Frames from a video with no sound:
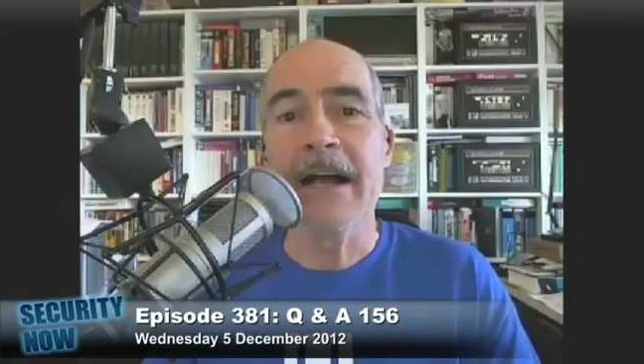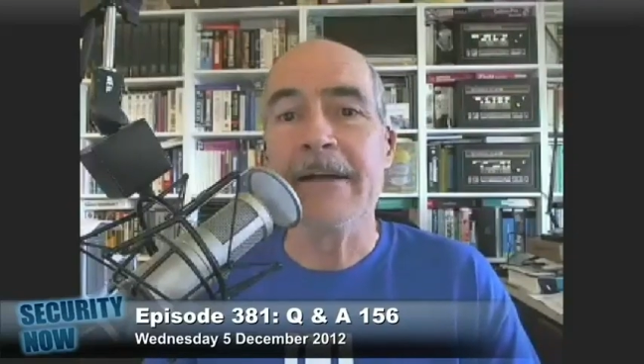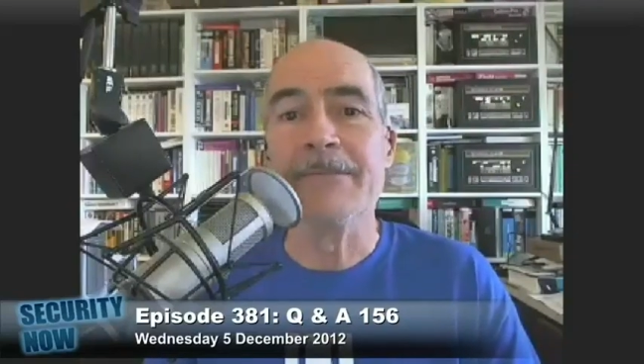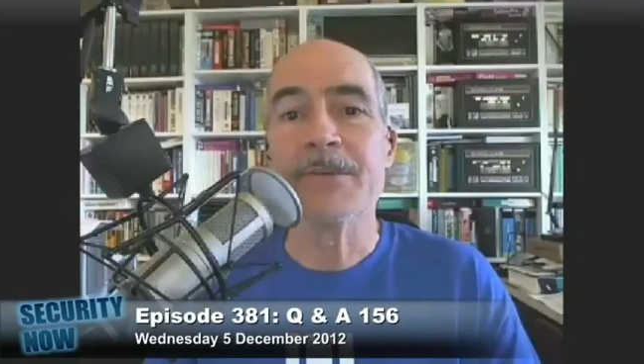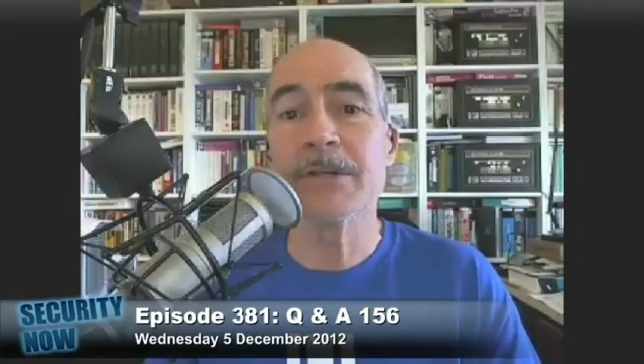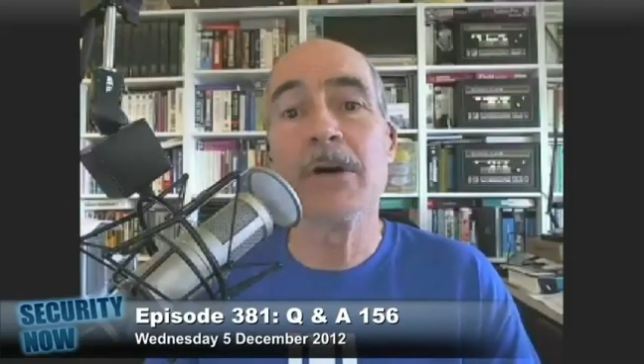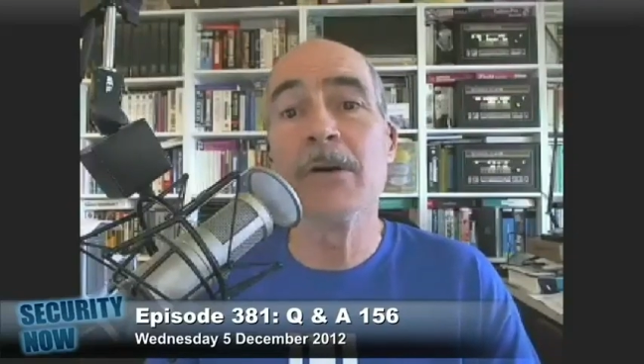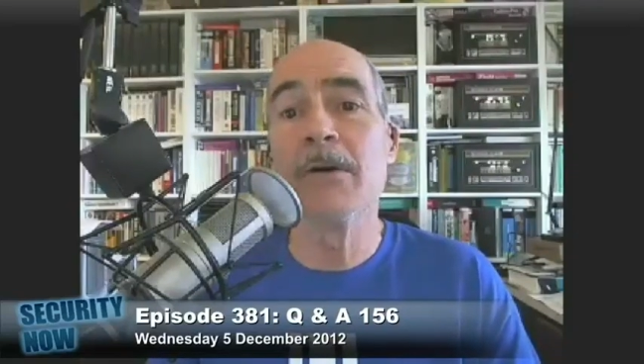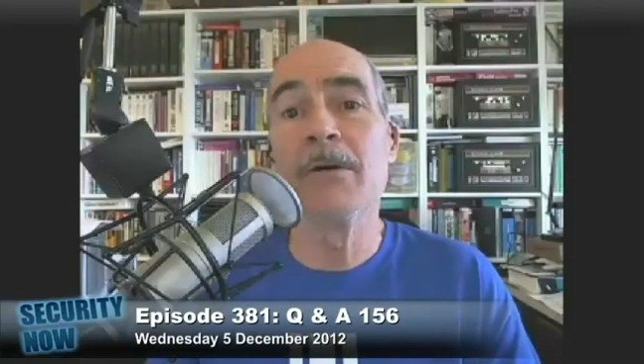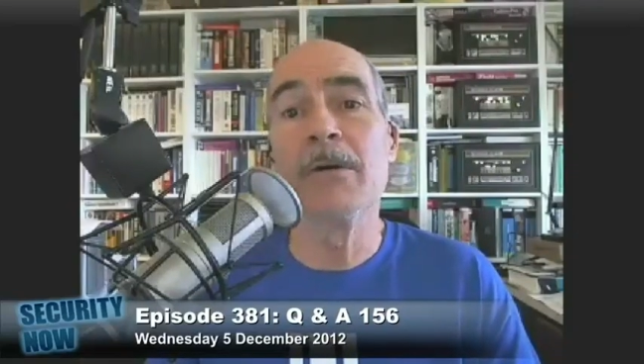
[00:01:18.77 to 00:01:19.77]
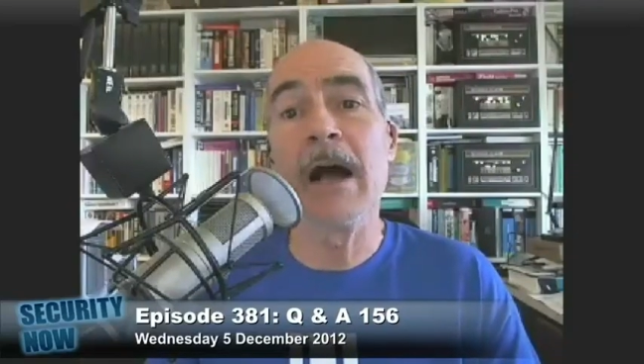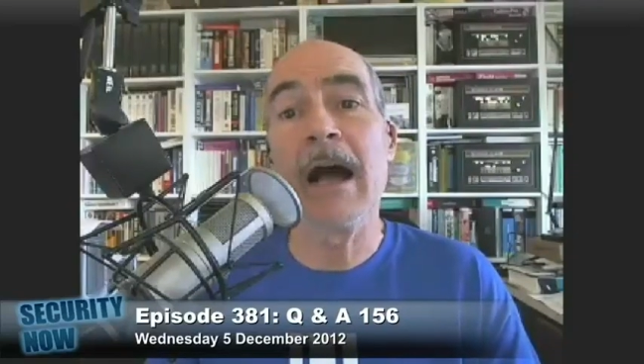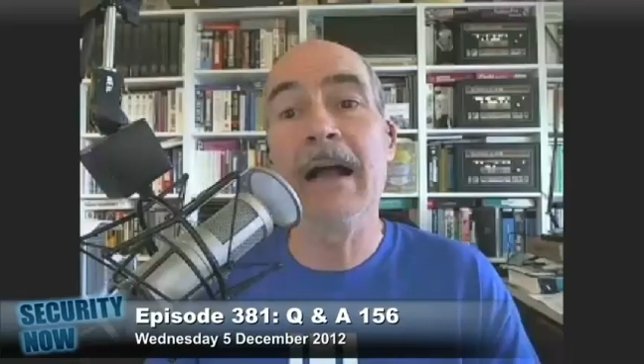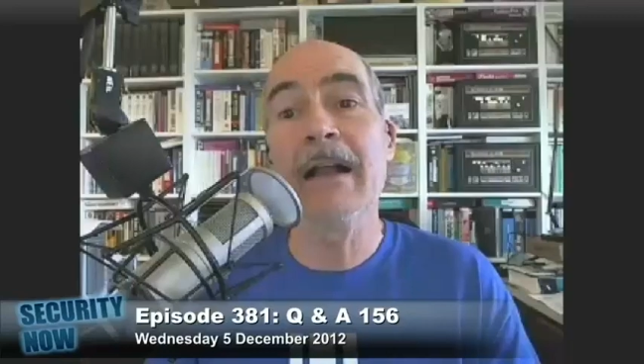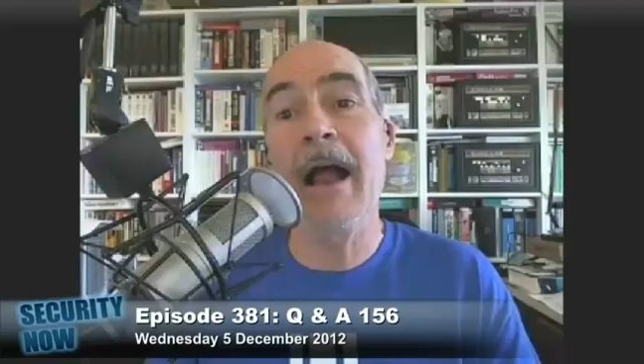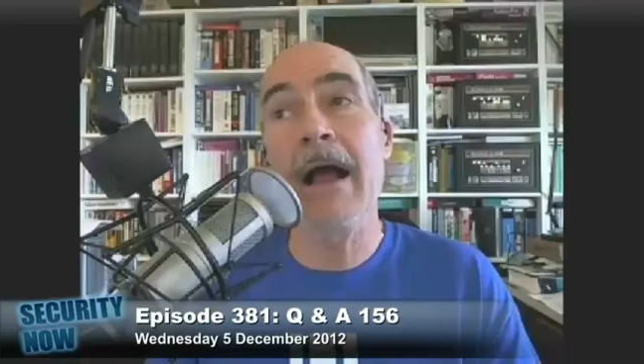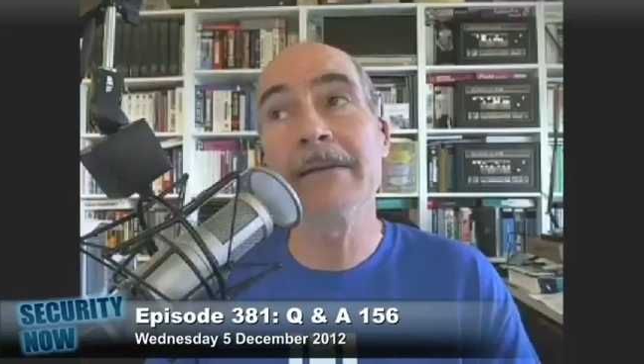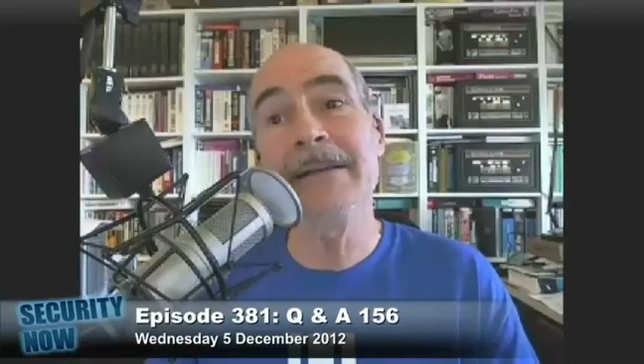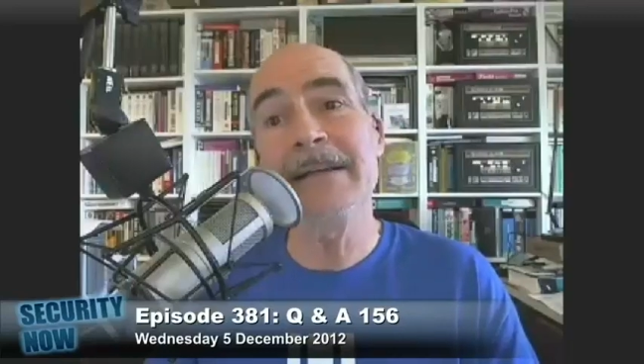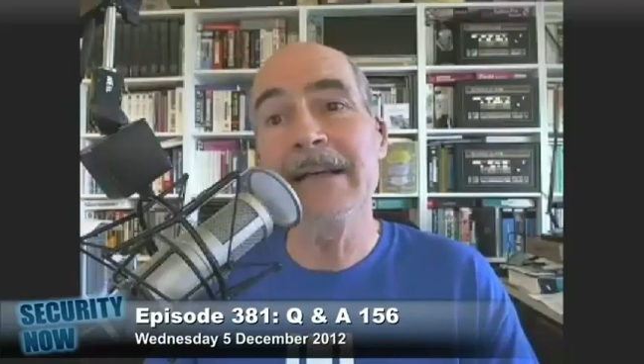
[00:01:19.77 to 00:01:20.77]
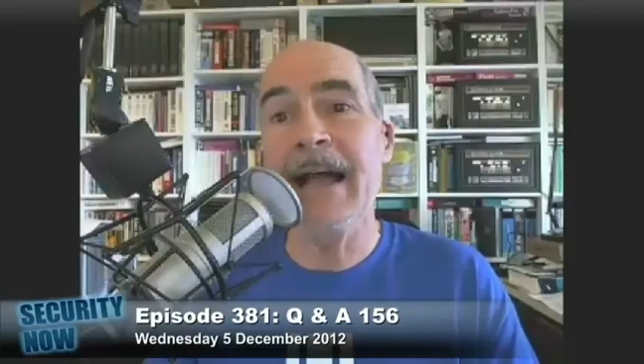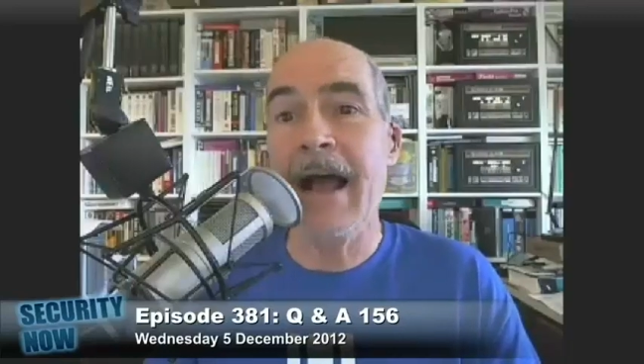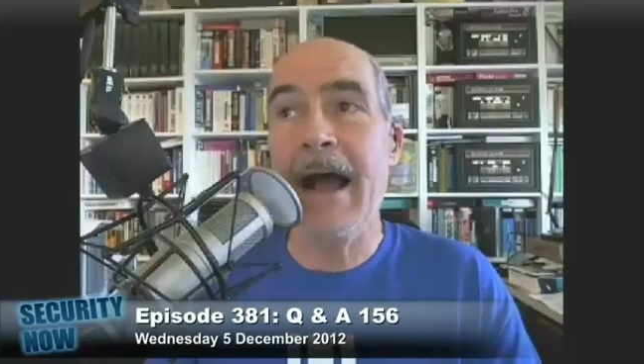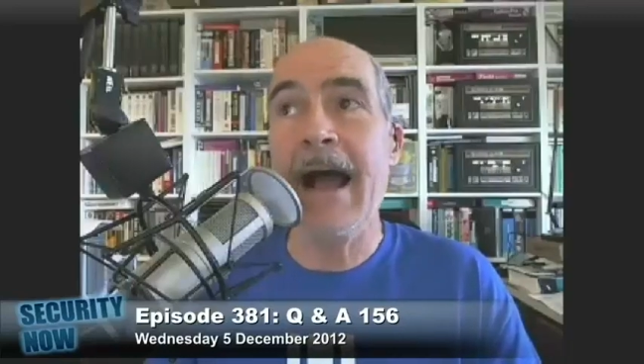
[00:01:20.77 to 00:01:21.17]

Um, so uh,